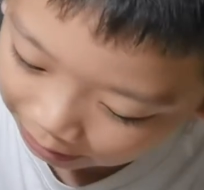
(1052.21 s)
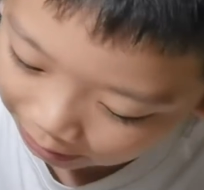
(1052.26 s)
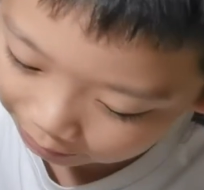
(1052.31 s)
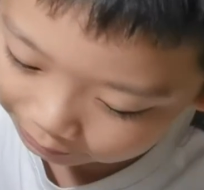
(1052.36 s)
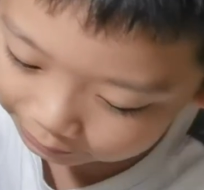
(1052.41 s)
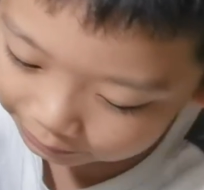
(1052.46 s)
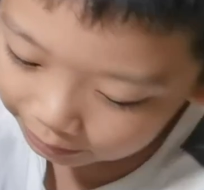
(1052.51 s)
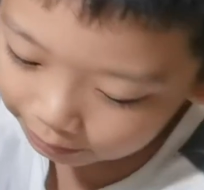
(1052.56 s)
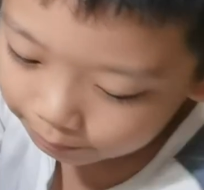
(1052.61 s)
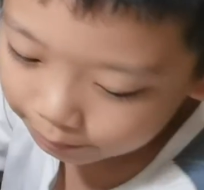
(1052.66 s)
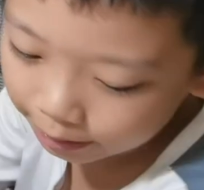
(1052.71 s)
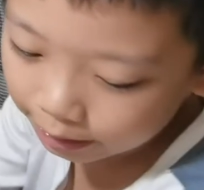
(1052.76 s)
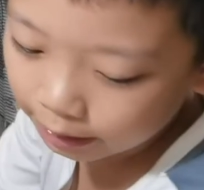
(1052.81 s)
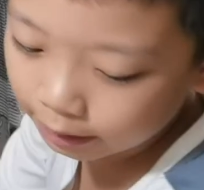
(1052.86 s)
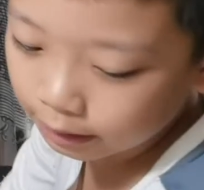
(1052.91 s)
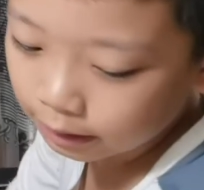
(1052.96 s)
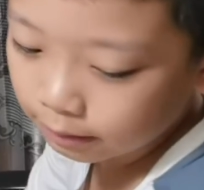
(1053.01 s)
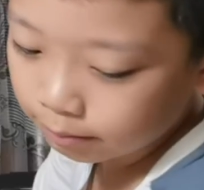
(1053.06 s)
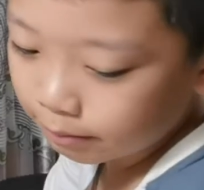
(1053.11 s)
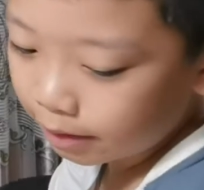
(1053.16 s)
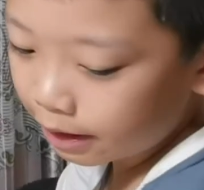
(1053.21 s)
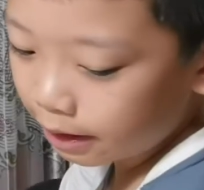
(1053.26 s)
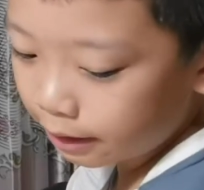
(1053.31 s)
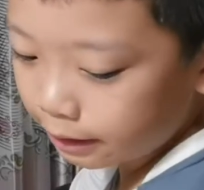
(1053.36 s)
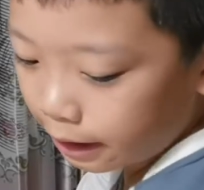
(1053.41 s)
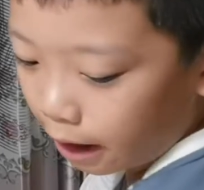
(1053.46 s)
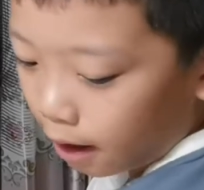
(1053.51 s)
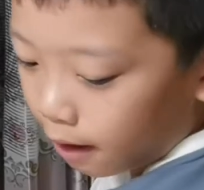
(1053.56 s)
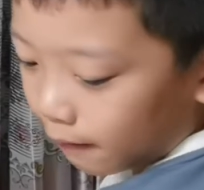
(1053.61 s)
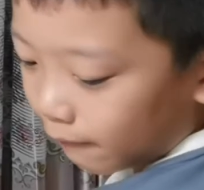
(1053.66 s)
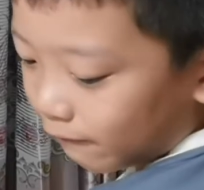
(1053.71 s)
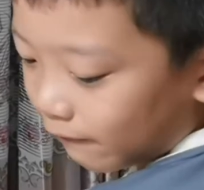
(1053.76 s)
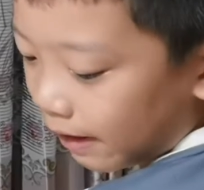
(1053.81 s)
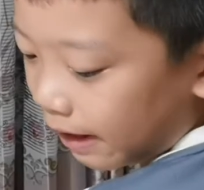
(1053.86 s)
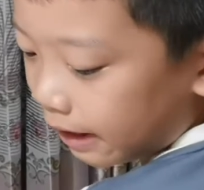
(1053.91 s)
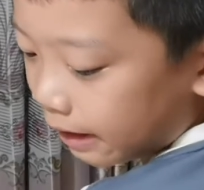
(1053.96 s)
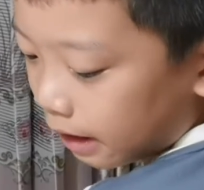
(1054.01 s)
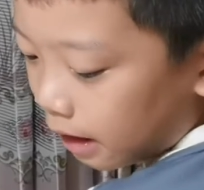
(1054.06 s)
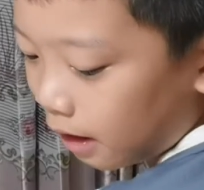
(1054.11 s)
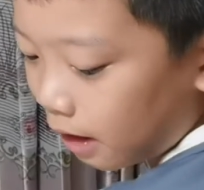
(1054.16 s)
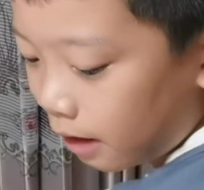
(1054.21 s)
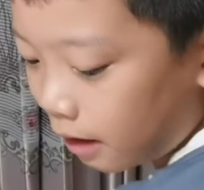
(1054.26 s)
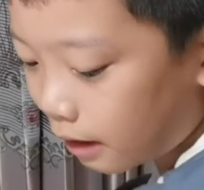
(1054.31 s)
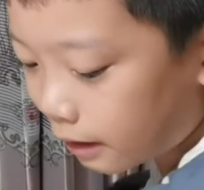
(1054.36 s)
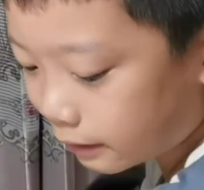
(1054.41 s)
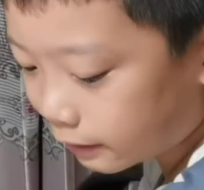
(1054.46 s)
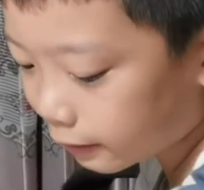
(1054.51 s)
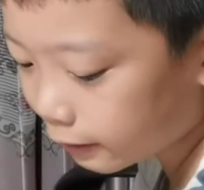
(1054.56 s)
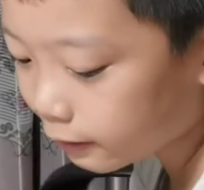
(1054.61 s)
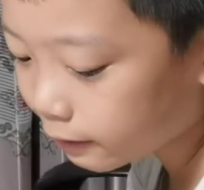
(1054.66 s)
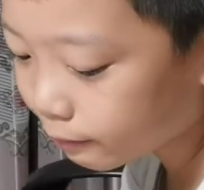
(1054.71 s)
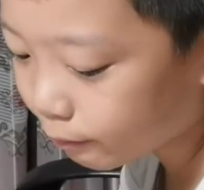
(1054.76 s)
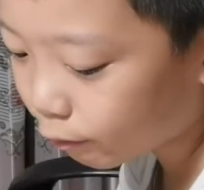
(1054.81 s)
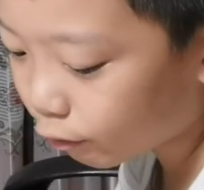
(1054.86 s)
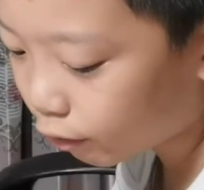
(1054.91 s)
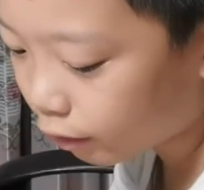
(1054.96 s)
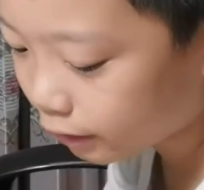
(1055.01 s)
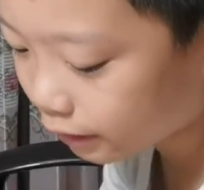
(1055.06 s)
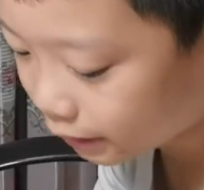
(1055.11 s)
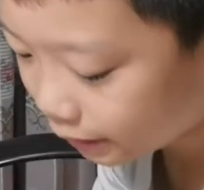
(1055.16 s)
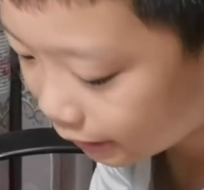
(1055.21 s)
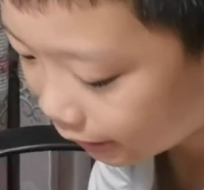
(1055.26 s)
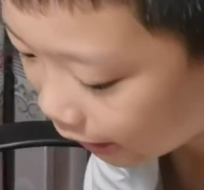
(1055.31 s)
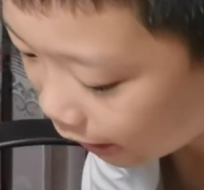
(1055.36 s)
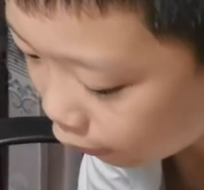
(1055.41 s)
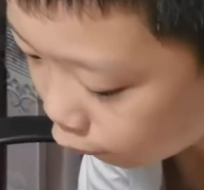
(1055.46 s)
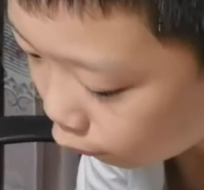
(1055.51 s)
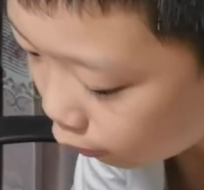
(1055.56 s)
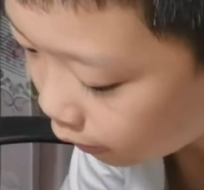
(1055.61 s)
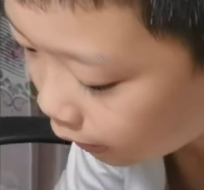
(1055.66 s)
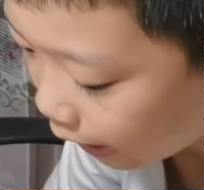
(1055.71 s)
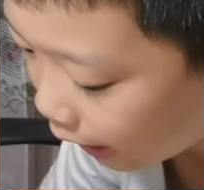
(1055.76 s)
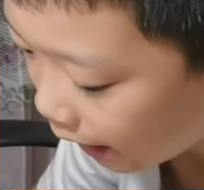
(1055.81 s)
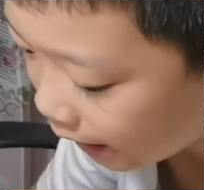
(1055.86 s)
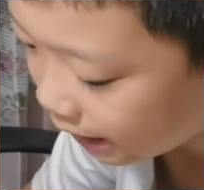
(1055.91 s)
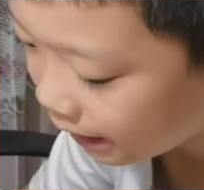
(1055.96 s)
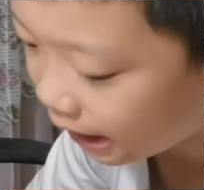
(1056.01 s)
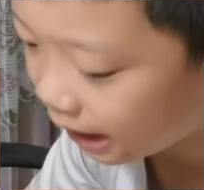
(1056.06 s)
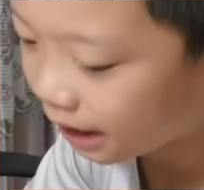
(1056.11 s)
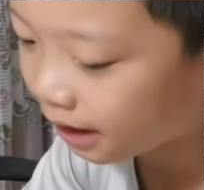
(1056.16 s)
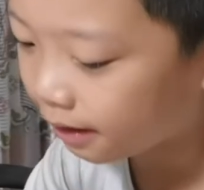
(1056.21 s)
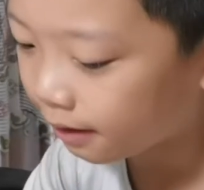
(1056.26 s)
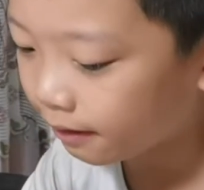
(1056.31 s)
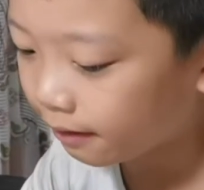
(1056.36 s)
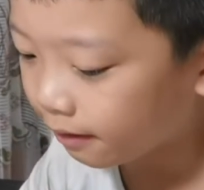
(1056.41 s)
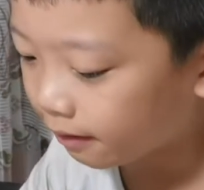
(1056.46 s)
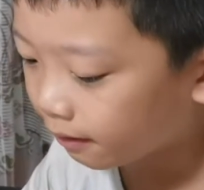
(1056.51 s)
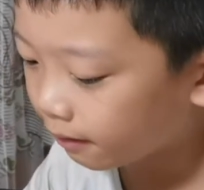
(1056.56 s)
Alexander made a yuck face. Is this more slime, Katie?